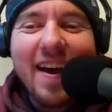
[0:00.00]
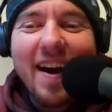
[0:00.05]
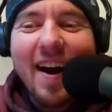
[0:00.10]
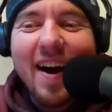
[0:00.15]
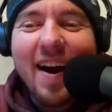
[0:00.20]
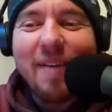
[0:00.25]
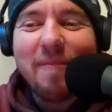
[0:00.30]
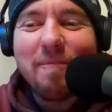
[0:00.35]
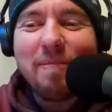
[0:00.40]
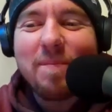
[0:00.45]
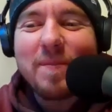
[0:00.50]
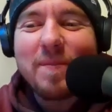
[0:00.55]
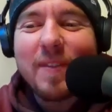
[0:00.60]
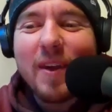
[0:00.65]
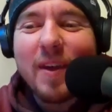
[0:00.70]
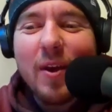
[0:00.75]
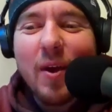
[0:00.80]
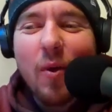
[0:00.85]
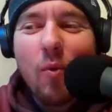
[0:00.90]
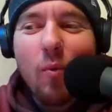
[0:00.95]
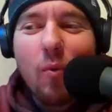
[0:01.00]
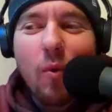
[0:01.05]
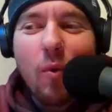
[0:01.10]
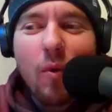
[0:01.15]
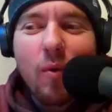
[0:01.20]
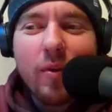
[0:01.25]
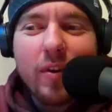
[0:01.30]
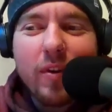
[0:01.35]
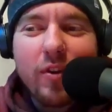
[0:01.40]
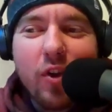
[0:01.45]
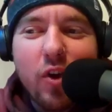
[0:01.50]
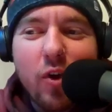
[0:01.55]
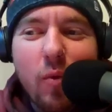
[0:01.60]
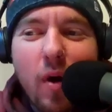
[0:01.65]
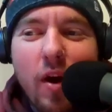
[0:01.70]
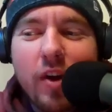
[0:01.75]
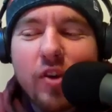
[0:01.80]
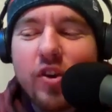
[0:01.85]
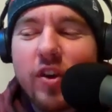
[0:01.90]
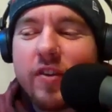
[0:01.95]
um, do you
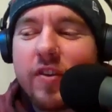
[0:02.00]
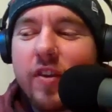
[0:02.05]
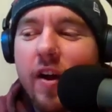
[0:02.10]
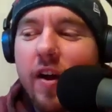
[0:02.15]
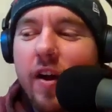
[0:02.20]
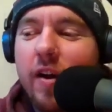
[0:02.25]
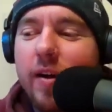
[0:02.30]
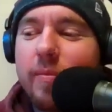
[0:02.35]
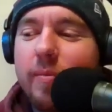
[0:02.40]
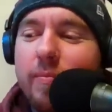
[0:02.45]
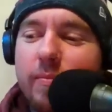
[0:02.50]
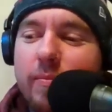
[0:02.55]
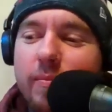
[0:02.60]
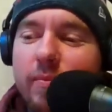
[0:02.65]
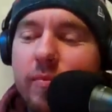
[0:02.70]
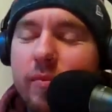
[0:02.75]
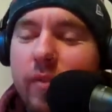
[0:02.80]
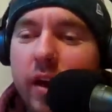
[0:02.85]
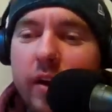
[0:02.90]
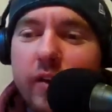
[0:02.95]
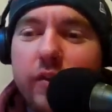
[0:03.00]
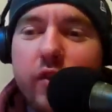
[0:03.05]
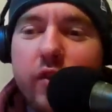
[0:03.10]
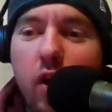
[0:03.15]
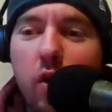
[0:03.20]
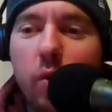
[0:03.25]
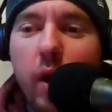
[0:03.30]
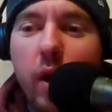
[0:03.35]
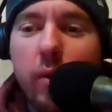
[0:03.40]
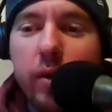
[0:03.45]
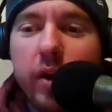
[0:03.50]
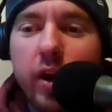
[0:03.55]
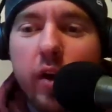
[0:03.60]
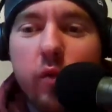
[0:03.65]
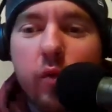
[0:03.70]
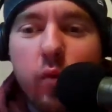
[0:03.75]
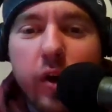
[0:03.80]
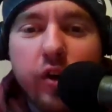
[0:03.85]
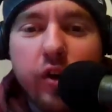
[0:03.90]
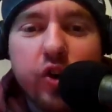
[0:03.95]
want to just let us know where we
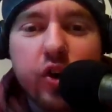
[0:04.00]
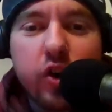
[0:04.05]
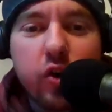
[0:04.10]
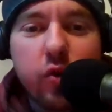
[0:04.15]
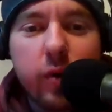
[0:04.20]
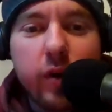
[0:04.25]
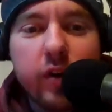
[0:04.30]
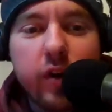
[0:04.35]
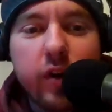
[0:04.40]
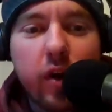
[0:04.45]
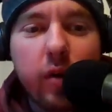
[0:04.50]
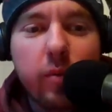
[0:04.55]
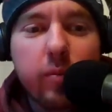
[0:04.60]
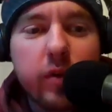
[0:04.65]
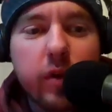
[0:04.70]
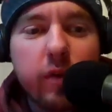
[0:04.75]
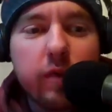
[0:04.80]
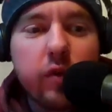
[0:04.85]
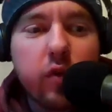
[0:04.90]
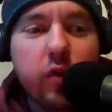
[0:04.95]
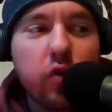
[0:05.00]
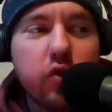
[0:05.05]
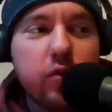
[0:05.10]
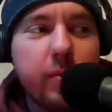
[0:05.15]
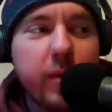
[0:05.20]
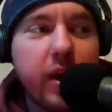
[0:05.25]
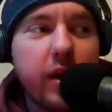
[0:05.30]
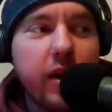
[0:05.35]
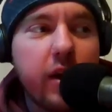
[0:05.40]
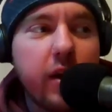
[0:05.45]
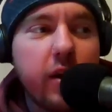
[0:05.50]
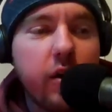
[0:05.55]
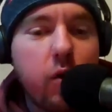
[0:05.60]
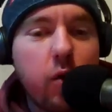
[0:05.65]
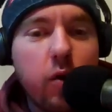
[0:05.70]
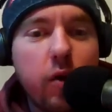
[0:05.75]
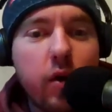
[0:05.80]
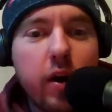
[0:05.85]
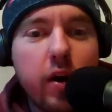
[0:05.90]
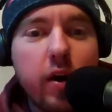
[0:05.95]
can reach you in terms of social media
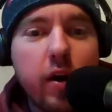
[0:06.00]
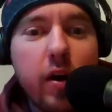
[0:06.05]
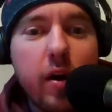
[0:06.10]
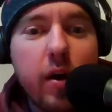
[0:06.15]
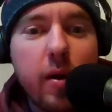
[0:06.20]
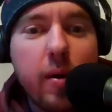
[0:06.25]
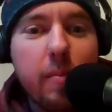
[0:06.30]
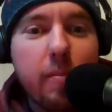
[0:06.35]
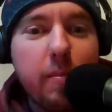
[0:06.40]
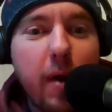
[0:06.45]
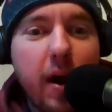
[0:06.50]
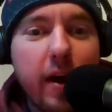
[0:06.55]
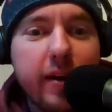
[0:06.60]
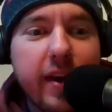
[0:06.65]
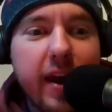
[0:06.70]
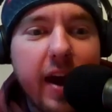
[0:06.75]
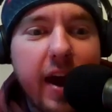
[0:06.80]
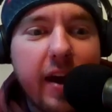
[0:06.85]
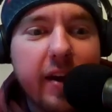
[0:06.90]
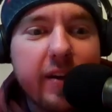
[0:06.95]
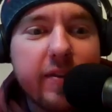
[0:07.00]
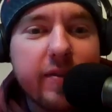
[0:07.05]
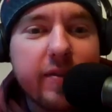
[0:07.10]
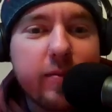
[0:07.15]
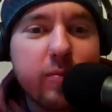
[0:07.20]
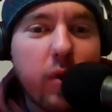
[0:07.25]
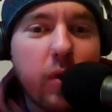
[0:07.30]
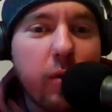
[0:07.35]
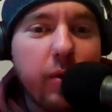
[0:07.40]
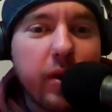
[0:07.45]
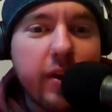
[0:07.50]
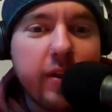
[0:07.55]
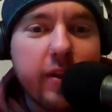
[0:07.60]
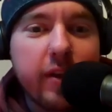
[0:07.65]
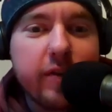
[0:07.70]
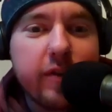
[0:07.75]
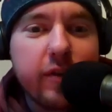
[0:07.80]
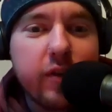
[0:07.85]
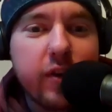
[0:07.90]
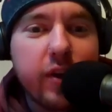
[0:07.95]
or podcasts, where we can
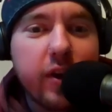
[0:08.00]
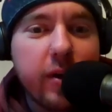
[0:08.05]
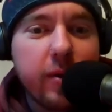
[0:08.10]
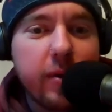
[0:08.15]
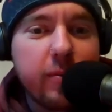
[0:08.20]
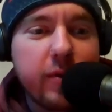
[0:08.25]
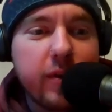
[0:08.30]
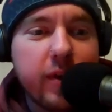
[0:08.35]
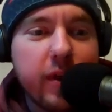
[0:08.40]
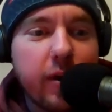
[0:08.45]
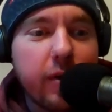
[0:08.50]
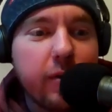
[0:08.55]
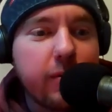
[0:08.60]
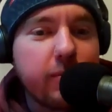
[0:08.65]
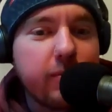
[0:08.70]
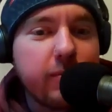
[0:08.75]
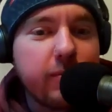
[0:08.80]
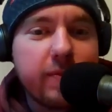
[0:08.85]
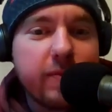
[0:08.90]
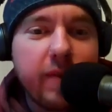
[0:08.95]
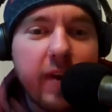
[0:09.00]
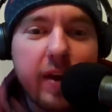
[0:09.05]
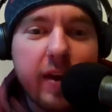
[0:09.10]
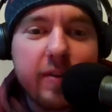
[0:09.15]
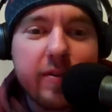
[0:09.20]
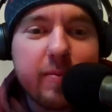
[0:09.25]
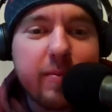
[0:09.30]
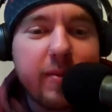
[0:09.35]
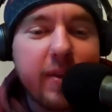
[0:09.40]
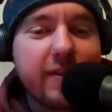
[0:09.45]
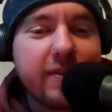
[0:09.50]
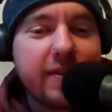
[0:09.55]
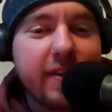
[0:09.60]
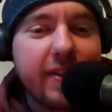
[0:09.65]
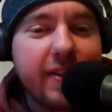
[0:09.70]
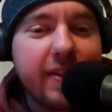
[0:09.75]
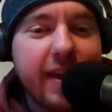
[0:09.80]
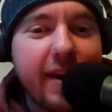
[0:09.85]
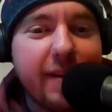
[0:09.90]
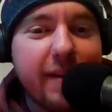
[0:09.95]
listen to you, see your face, things
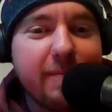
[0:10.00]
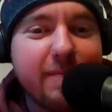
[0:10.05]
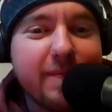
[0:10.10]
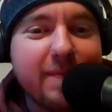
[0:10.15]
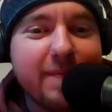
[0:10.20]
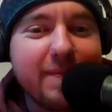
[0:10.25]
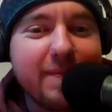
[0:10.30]
like that?